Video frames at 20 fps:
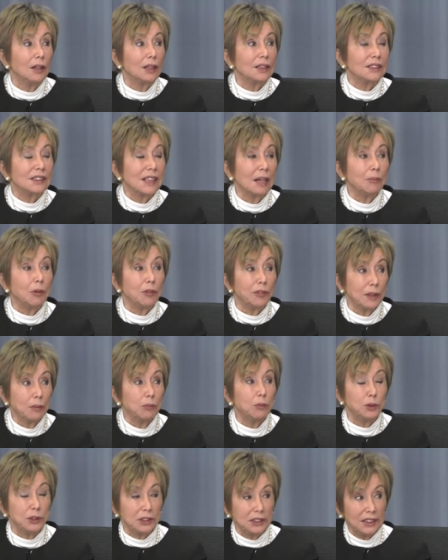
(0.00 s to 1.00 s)
some of
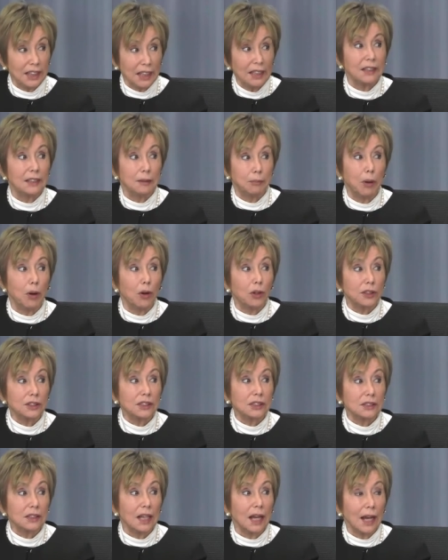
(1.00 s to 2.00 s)
them would tick the
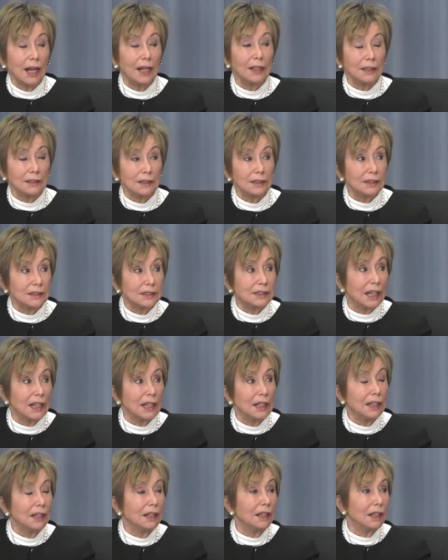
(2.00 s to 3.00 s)
box and
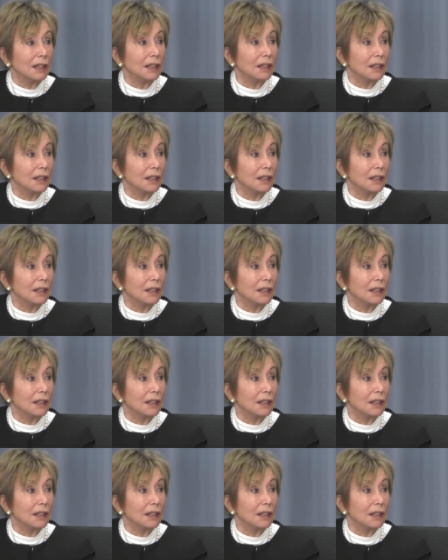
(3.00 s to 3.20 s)
say,